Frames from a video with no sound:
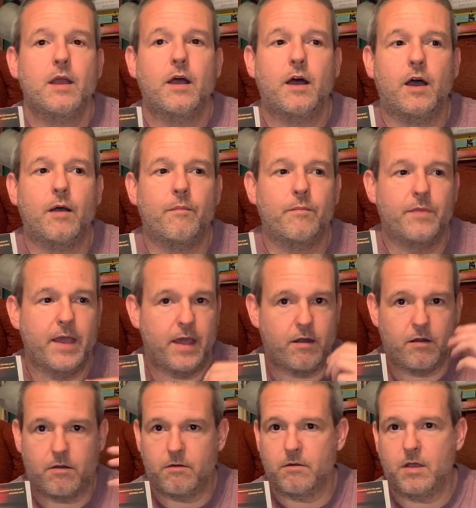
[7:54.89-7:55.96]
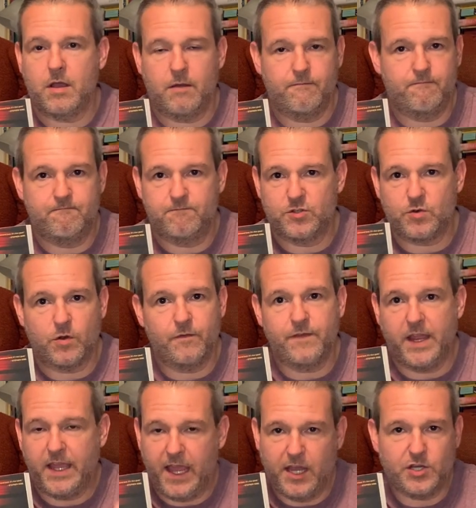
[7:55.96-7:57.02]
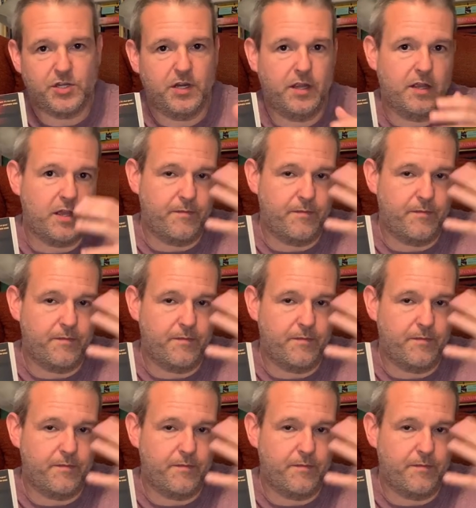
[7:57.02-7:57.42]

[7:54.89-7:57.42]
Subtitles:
that are sort of vacationing